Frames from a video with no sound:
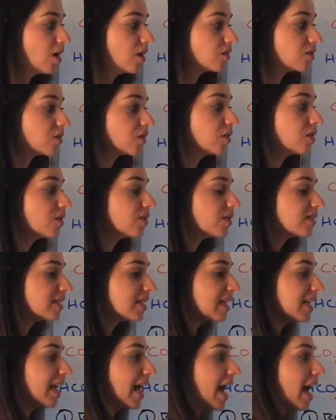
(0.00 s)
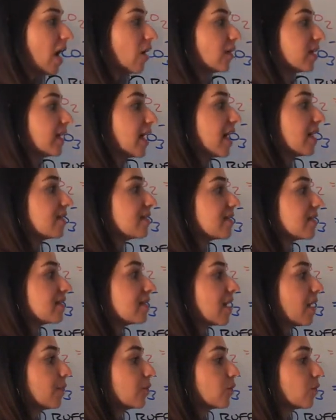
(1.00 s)
So do you see how, yes,
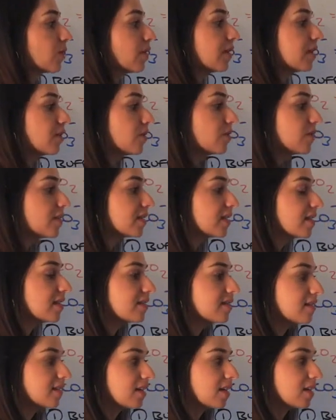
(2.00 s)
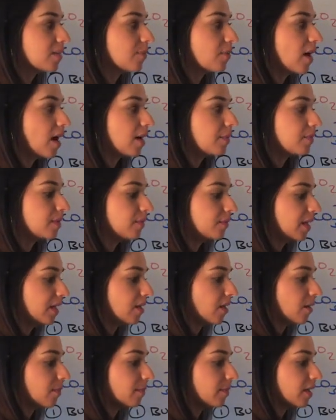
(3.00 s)
it's helped reduce the acidic problem
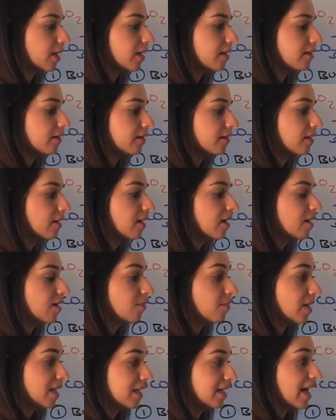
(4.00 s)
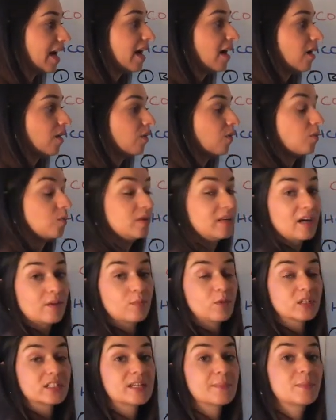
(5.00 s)
in our blood, but now we
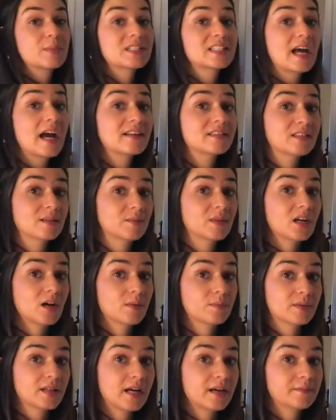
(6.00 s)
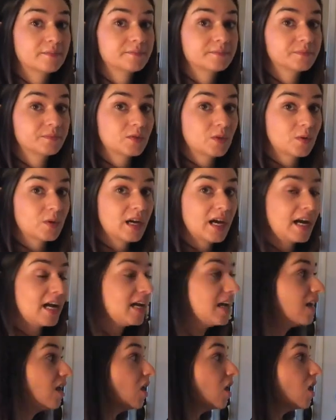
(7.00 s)
have more potassium in our blood,
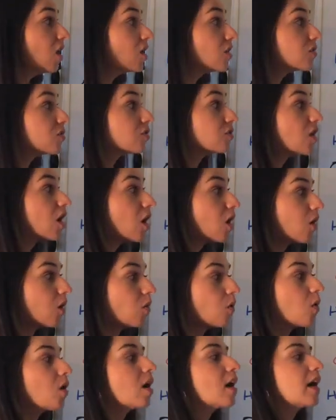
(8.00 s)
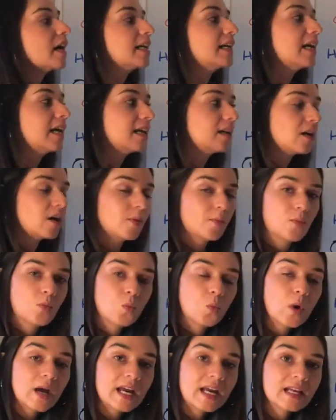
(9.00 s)
okay? So again, a
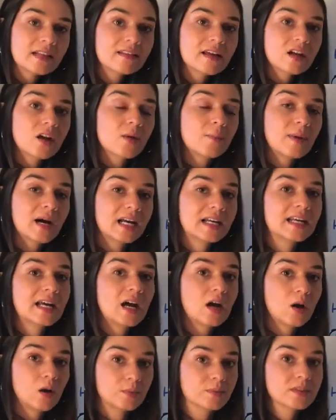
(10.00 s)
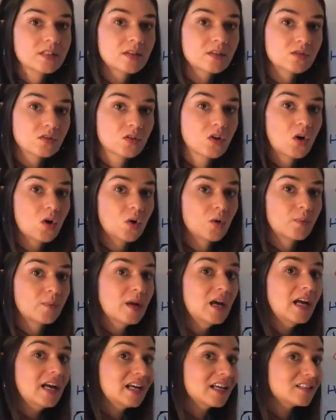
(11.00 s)
way that our body helps us
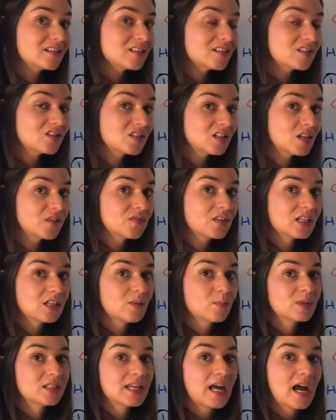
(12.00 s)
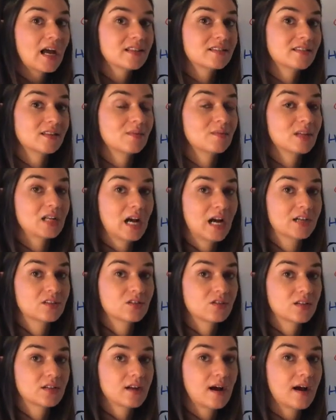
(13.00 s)
cope is the shifting of potassium and
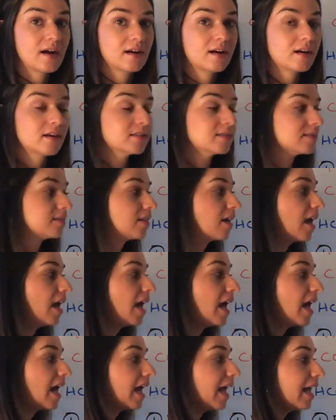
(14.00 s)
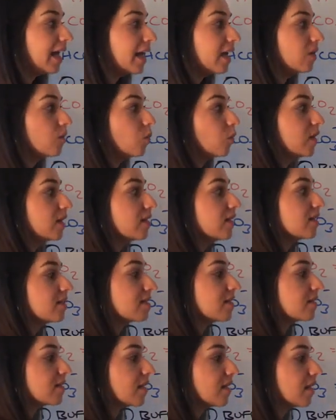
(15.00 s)
hydrogen ions. And with
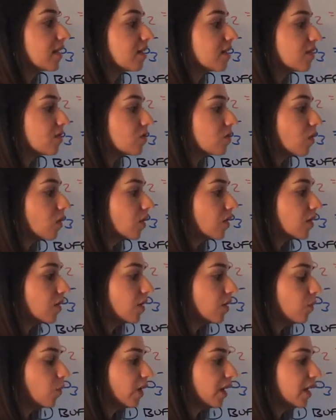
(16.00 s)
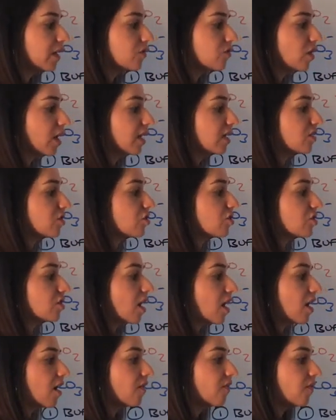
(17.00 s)
this acidic disorder, we're gonna try to
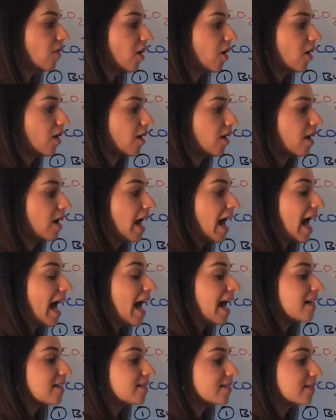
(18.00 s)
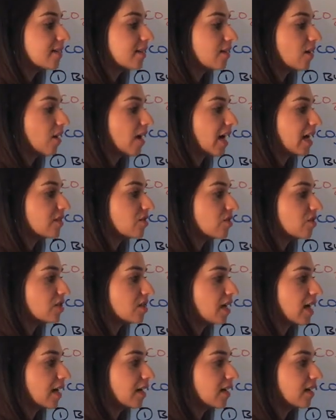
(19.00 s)
shove our acid, our
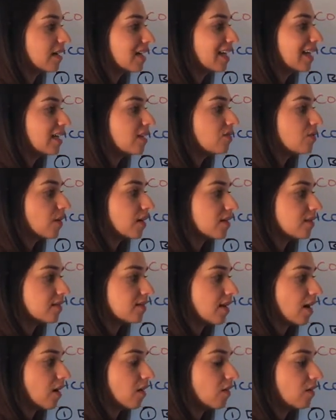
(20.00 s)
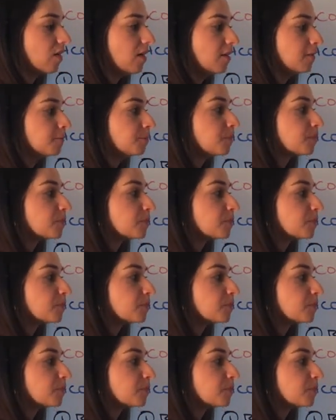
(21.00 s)
hydrogen ion, into our cell.